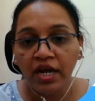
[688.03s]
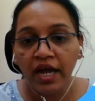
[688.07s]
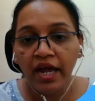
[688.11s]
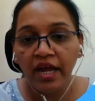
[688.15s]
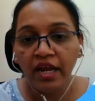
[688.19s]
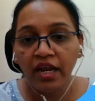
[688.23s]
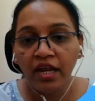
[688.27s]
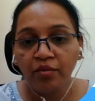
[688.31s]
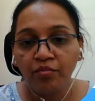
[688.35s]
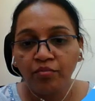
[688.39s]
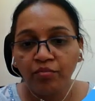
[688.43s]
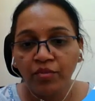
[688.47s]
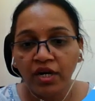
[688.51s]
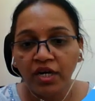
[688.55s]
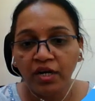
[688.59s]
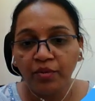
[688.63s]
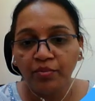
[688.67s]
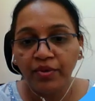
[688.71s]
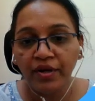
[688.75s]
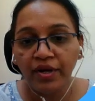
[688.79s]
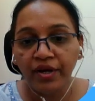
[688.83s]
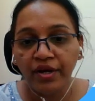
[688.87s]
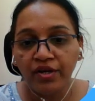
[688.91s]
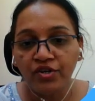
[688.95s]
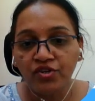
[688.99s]
NM
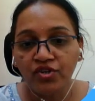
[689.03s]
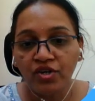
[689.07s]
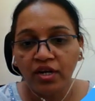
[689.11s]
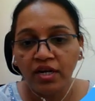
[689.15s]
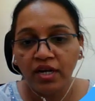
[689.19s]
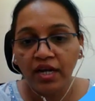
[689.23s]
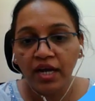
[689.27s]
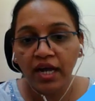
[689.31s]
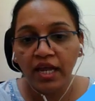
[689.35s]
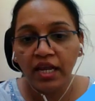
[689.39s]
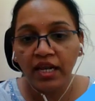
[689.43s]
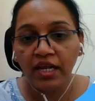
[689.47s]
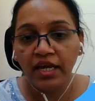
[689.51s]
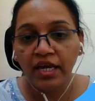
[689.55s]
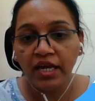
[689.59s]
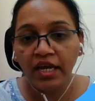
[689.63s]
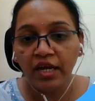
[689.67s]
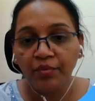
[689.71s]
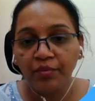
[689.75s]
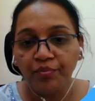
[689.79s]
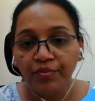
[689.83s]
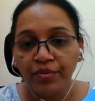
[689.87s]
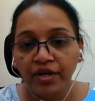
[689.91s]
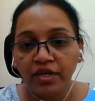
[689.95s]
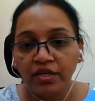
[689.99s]
multiplication LK
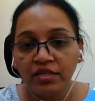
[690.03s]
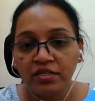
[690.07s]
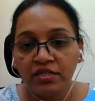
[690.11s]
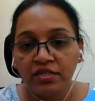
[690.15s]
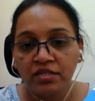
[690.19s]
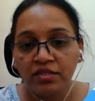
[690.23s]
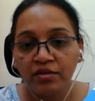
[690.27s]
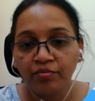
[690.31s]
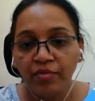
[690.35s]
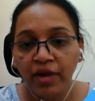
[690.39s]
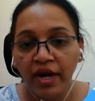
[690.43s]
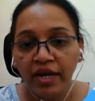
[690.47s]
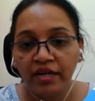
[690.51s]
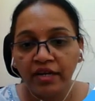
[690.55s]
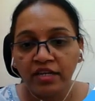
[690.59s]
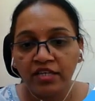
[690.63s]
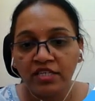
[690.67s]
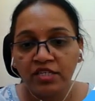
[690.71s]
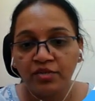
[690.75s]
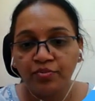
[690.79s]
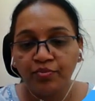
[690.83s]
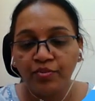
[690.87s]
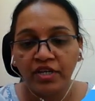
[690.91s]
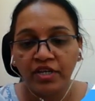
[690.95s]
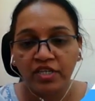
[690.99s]
plus
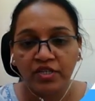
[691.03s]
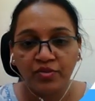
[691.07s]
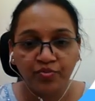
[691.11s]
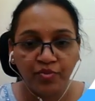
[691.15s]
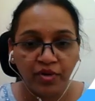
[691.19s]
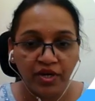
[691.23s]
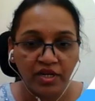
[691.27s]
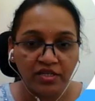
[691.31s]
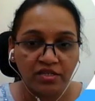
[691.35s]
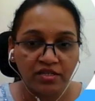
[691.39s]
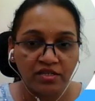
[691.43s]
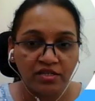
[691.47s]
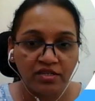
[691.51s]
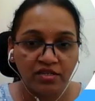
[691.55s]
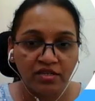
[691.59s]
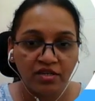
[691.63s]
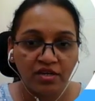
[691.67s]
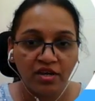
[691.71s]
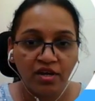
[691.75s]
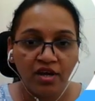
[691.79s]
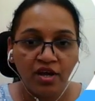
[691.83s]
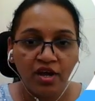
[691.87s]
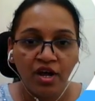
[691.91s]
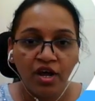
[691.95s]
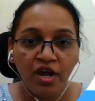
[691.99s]
minus plus plus.
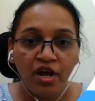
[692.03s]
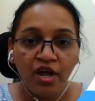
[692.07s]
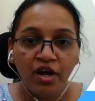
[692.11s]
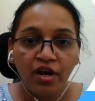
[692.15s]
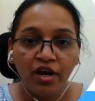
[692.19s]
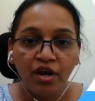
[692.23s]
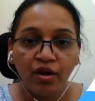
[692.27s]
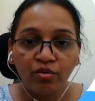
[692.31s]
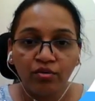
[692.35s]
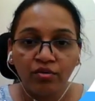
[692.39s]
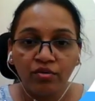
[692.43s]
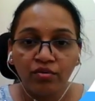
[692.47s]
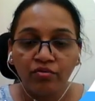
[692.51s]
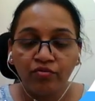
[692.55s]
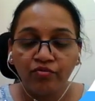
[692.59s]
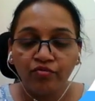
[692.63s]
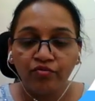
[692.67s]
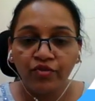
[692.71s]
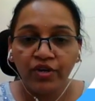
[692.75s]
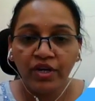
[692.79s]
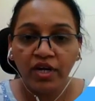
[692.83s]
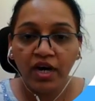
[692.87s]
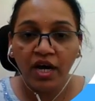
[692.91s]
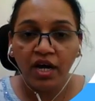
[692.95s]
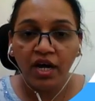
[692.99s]
Now we are